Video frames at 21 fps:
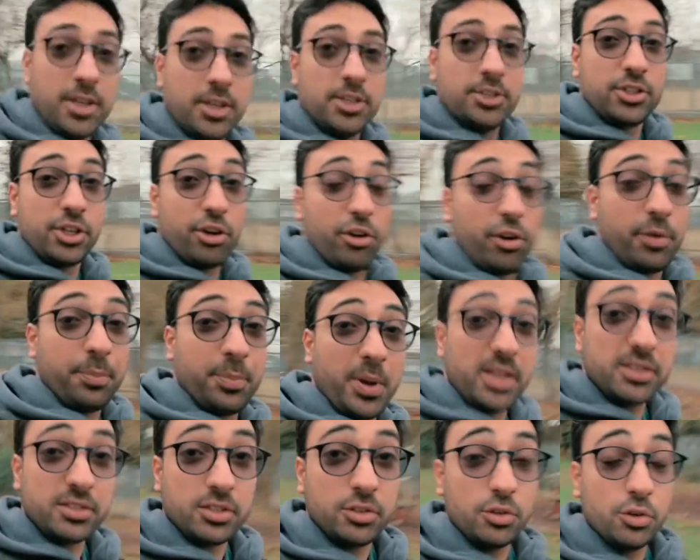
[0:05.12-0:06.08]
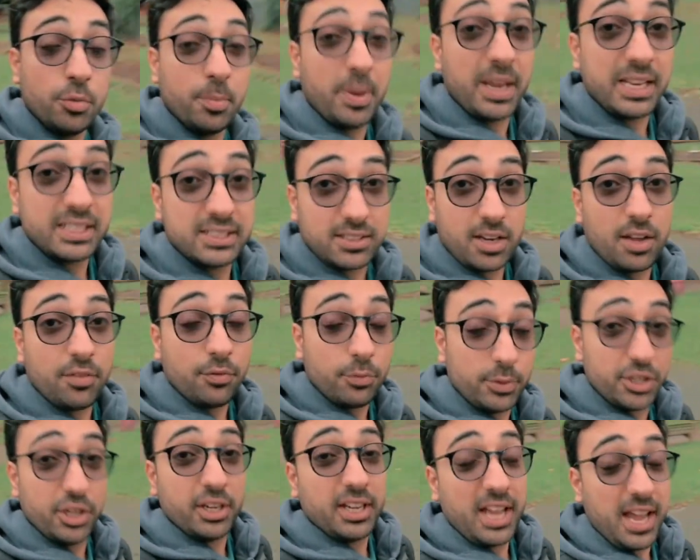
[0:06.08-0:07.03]
So you're a person who makes stuff with
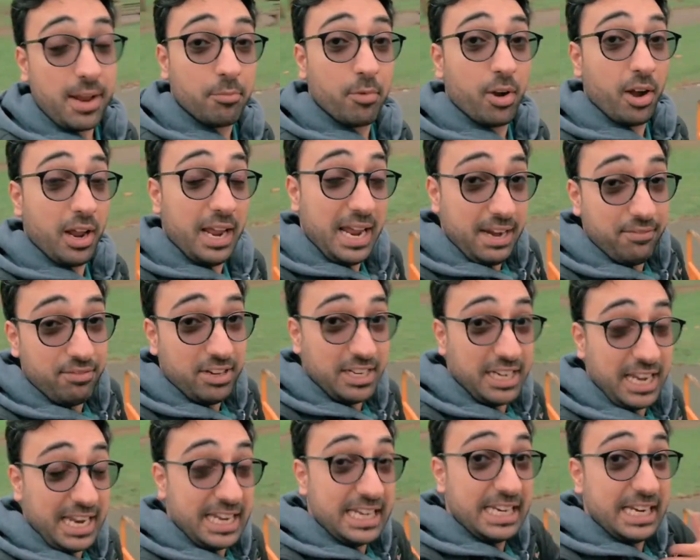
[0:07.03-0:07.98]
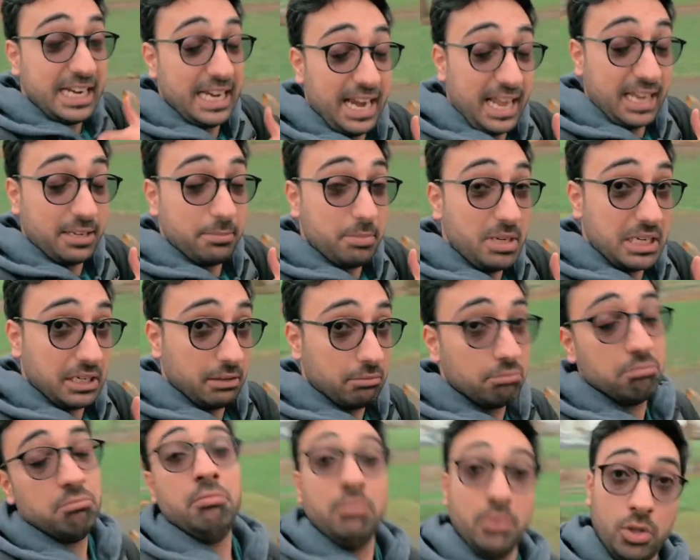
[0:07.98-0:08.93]
your camera every day like me.
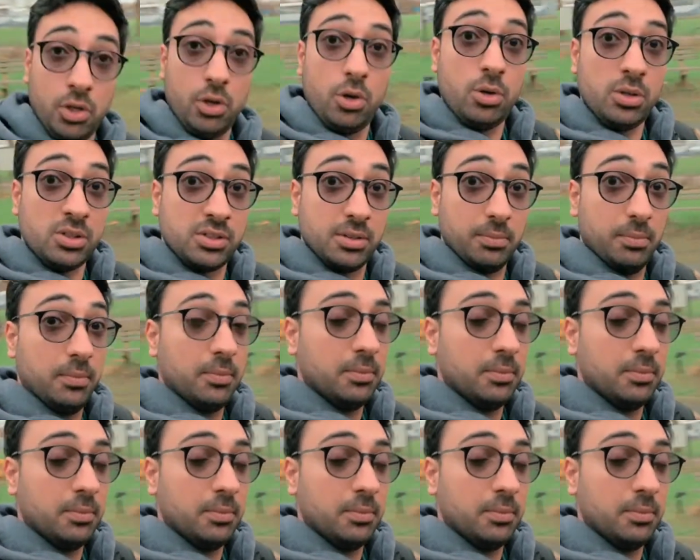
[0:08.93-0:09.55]
Awesome.